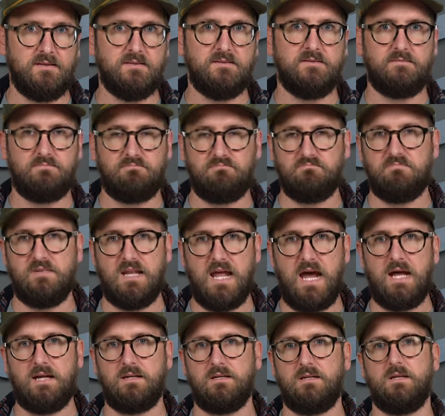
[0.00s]
is
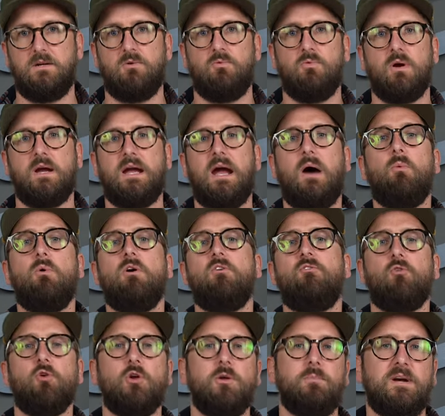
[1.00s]
not gonna work out well
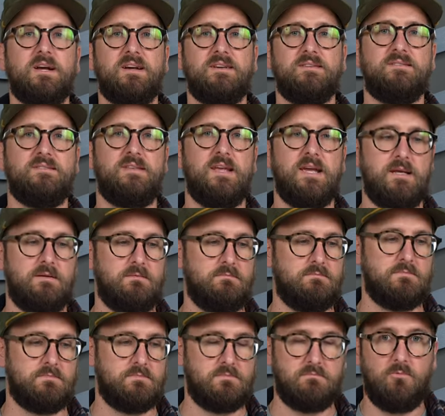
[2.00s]
for you because they
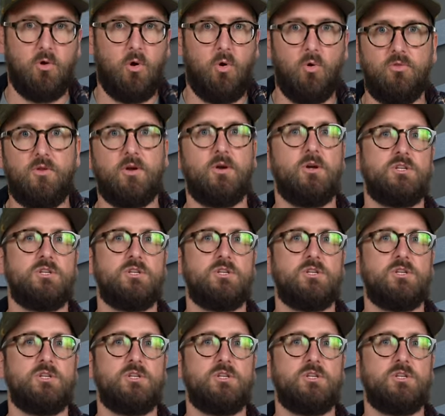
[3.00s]
hold their